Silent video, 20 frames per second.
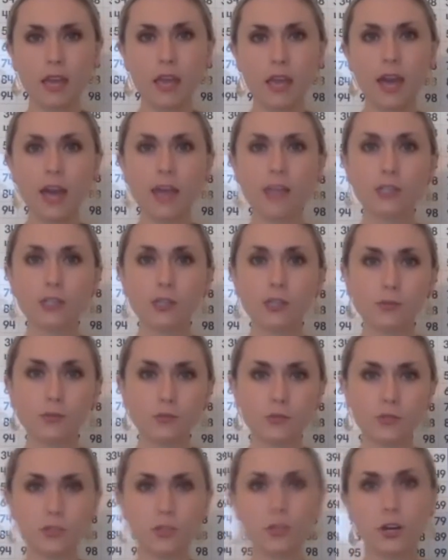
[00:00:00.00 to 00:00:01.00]
at
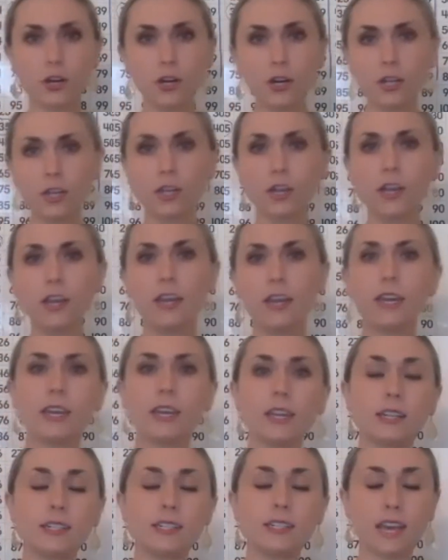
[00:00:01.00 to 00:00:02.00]
Jones Clark
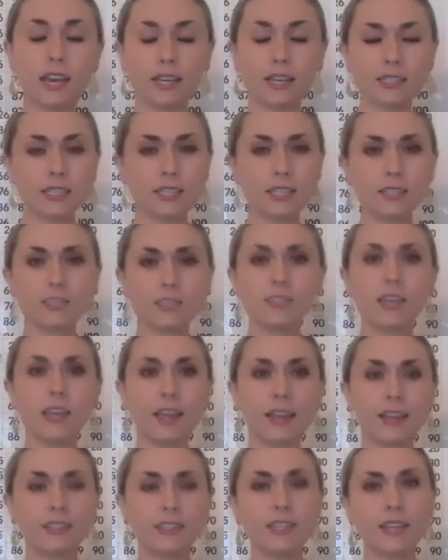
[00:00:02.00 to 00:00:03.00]
in Texas,
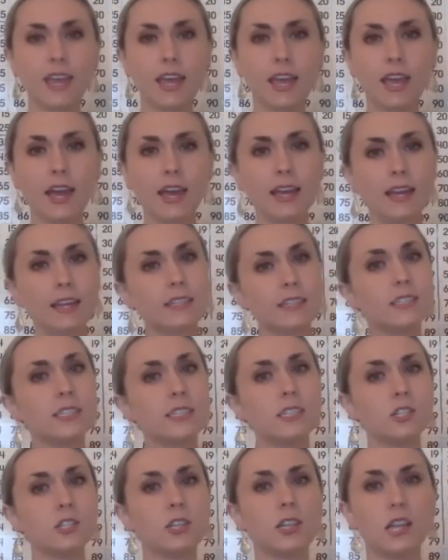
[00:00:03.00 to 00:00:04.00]
and today I get to
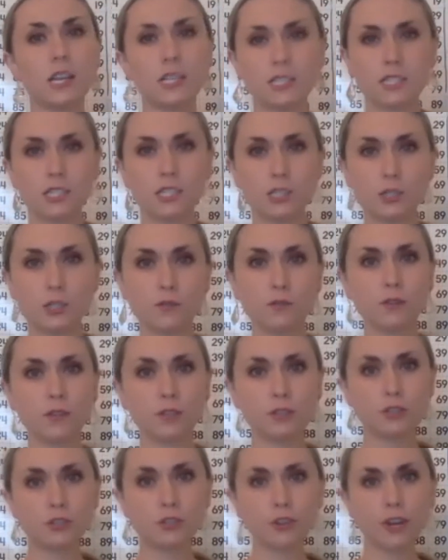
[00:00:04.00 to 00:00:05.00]
teach a lesson to
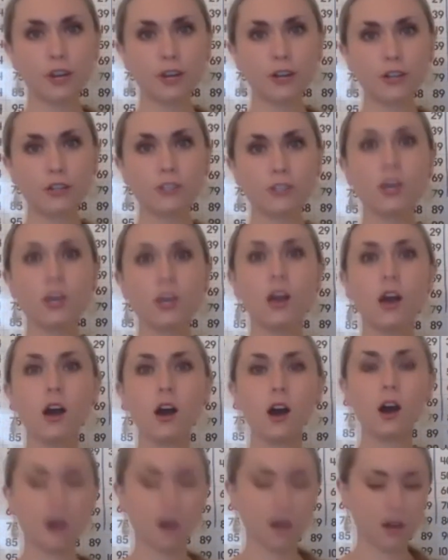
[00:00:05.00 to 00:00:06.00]
first graders
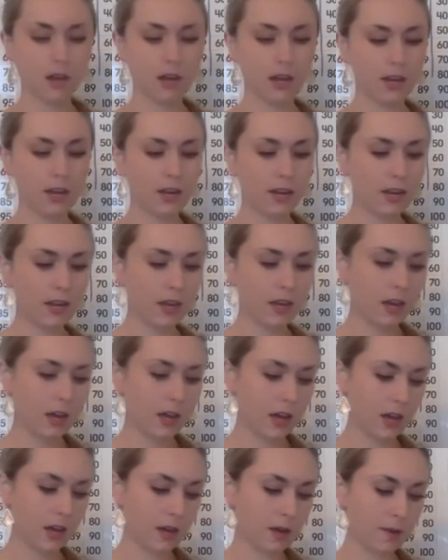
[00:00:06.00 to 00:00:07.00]
on,
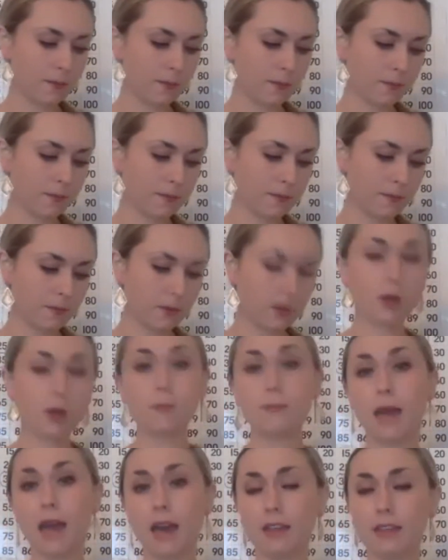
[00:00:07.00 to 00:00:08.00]

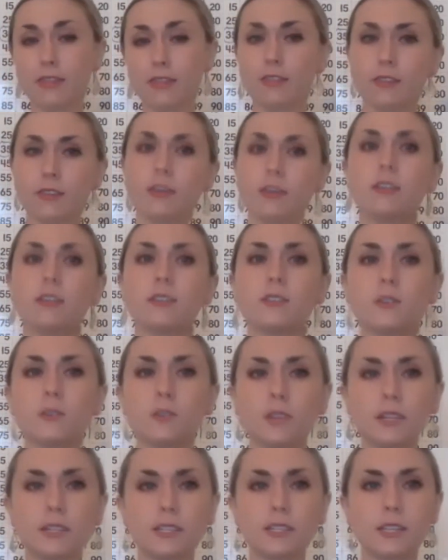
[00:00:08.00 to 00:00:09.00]
math. So
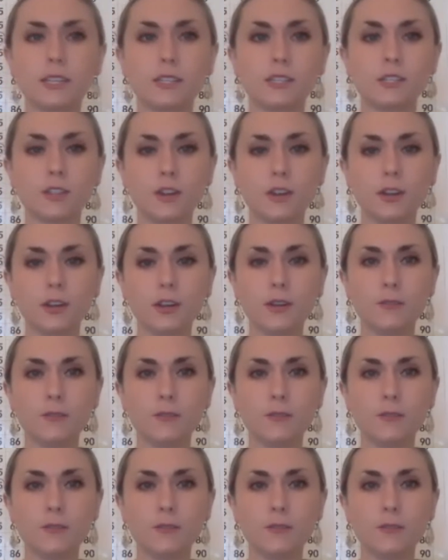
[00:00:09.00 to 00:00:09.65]
let's get started.